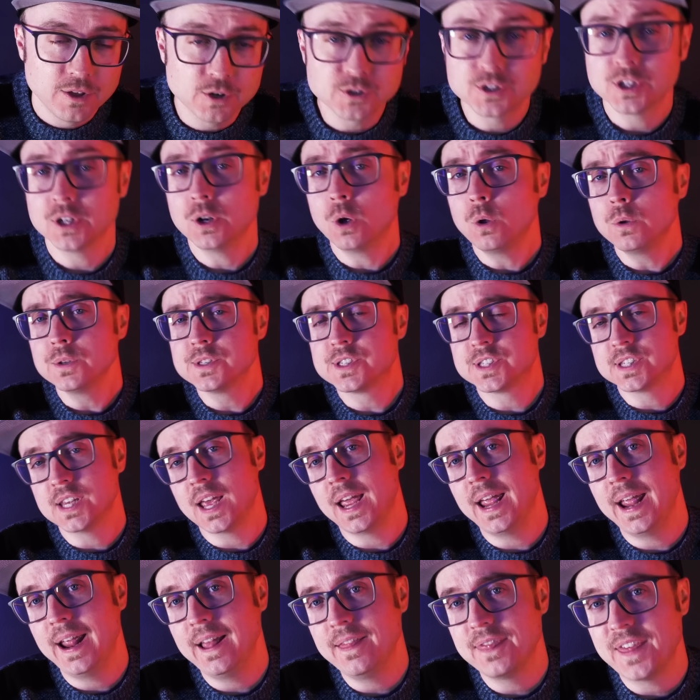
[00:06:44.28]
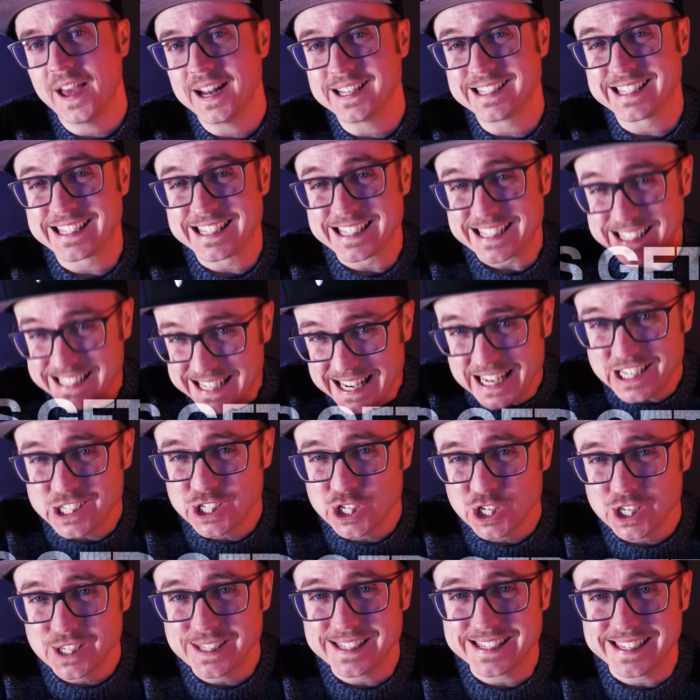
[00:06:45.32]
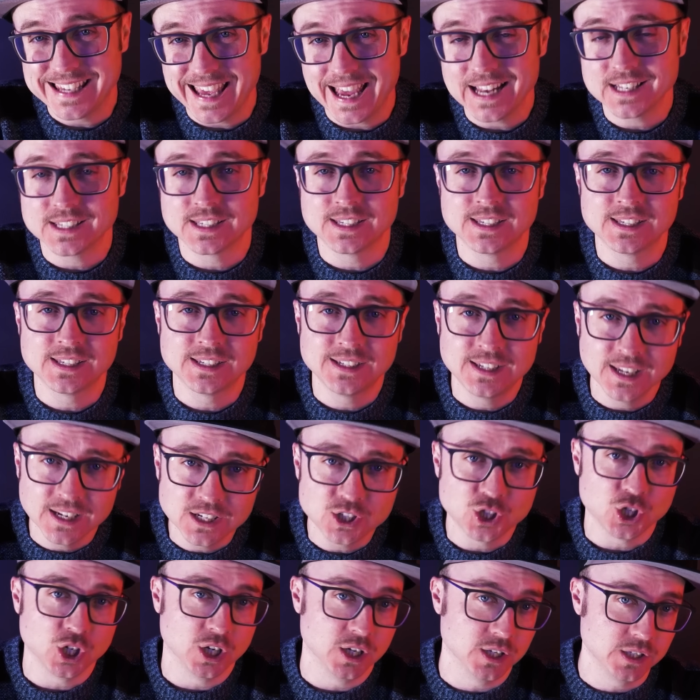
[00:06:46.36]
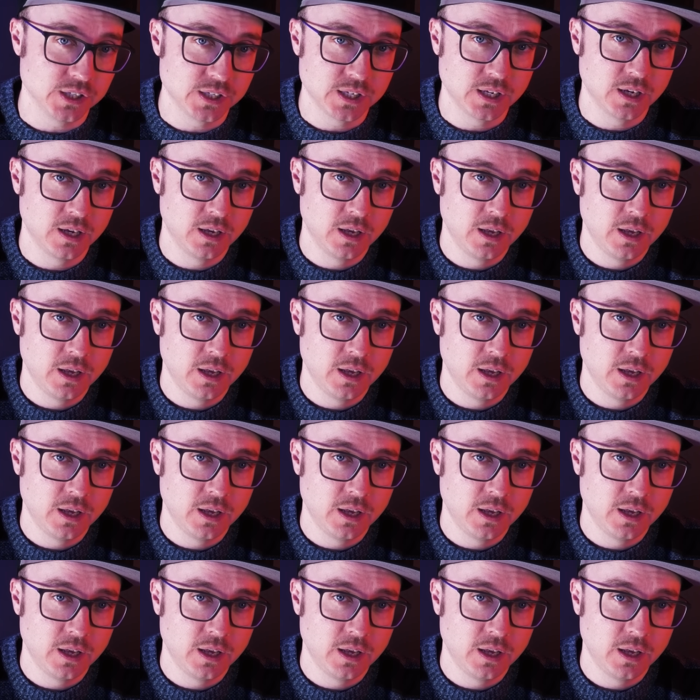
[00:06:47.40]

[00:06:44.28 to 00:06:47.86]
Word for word: There's an old saying that snitches get stitches.